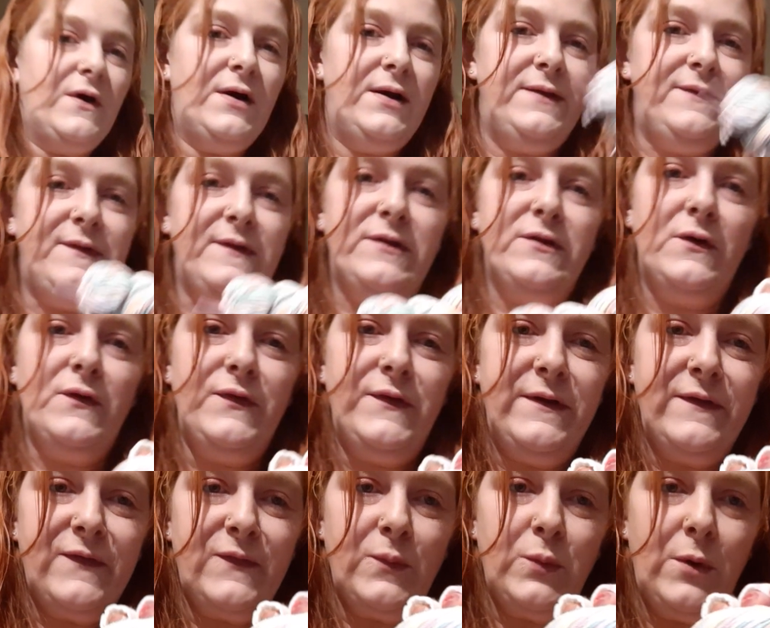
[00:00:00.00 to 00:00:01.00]
I did on
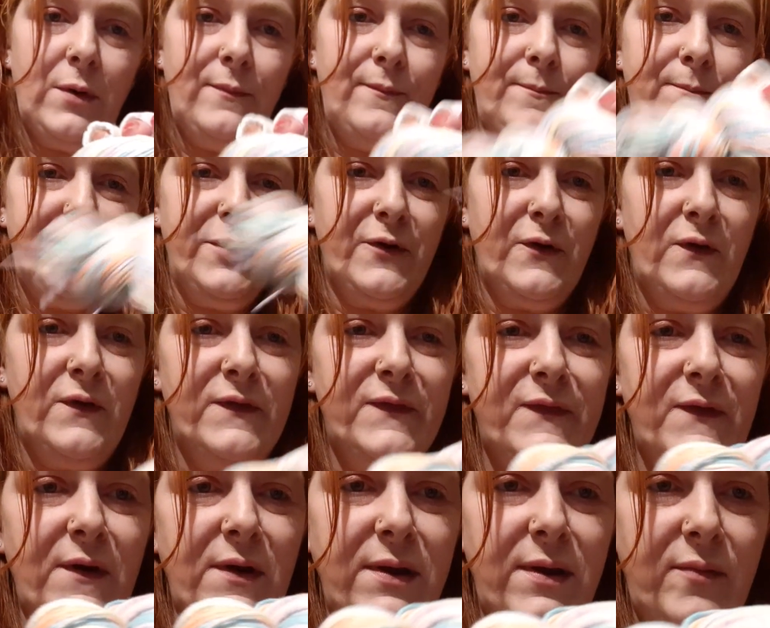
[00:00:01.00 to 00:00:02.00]
this one because
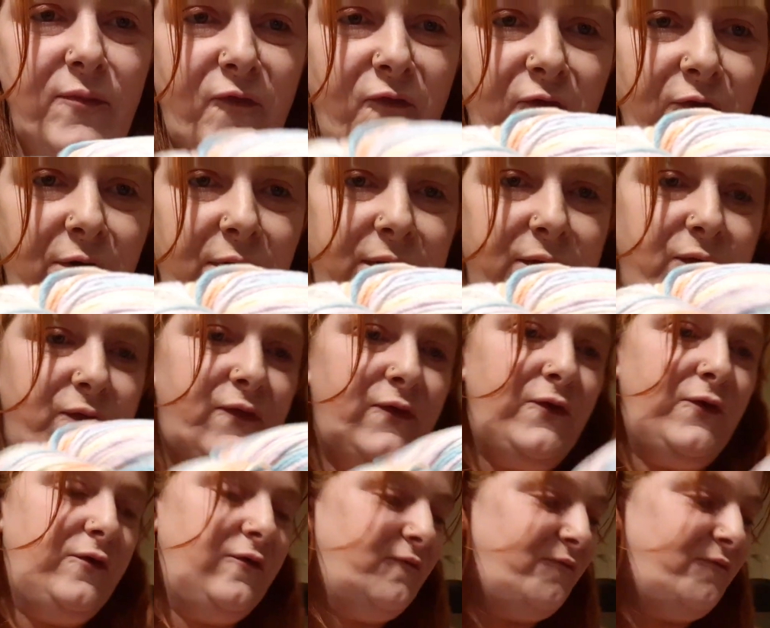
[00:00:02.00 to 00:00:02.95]
I am trying to